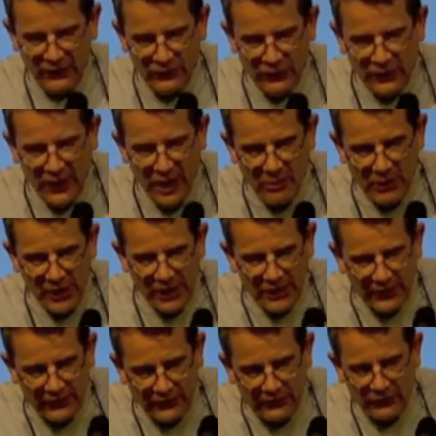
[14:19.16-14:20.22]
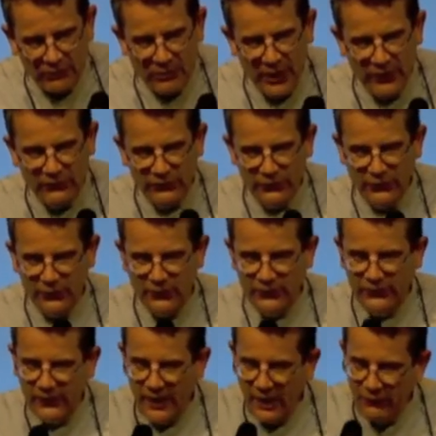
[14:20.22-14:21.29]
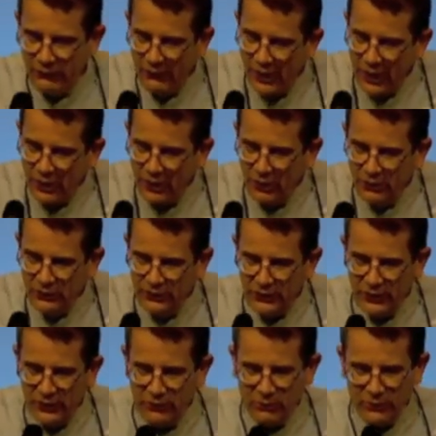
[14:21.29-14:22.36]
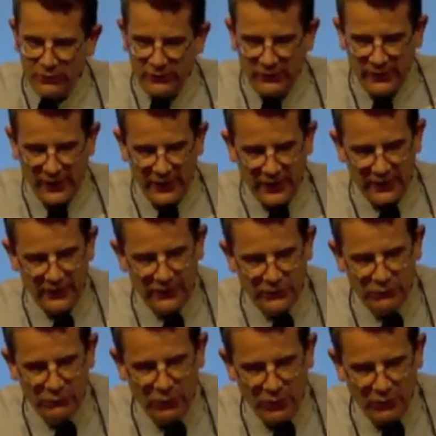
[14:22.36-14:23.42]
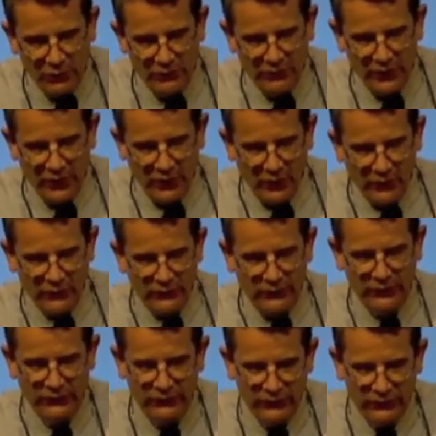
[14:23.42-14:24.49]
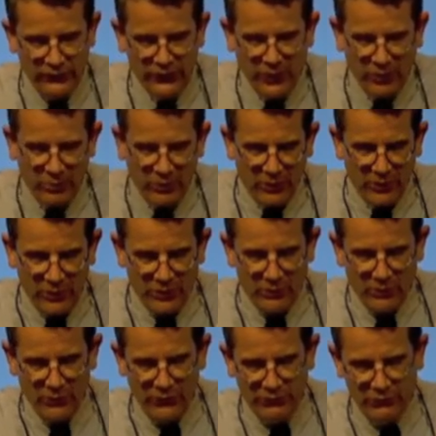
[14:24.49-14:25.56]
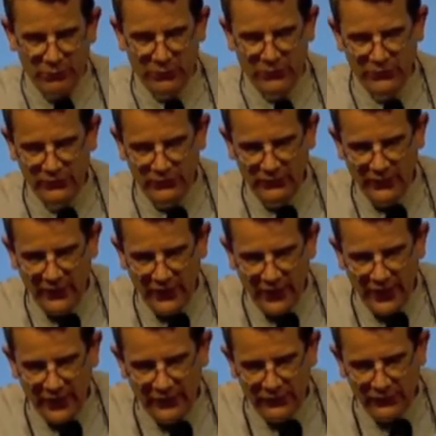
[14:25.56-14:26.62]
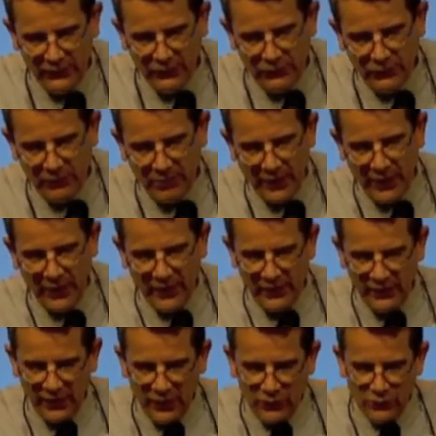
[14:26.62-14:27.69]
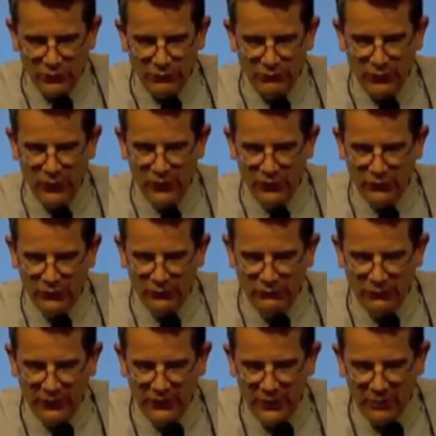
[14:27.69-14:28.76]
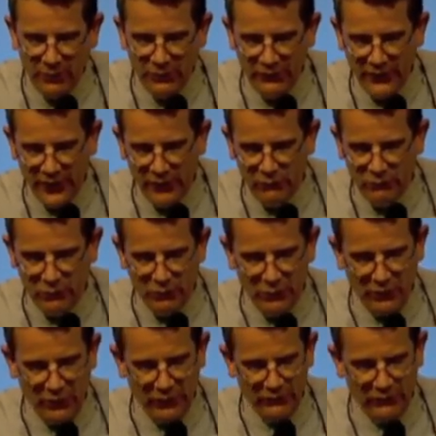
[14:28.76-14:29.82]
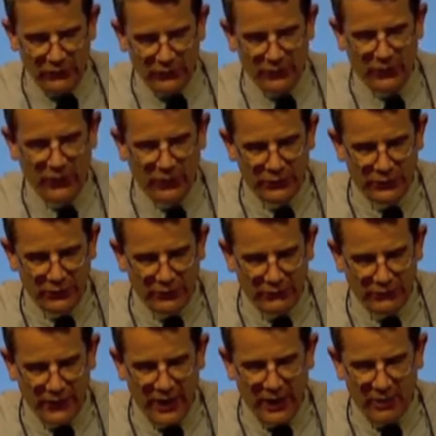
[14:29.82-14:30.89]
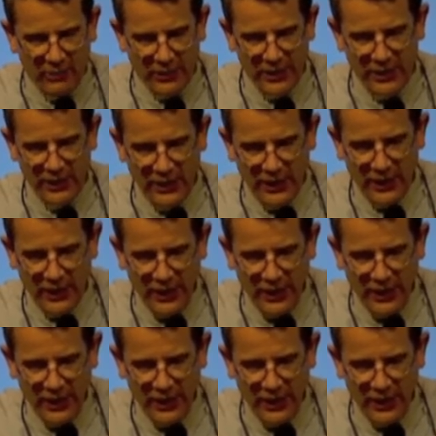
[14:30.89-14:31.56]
The Carmelite masters have continuously drawn on this double movement and aspire to follow the fundamental rule of the Order of Carmel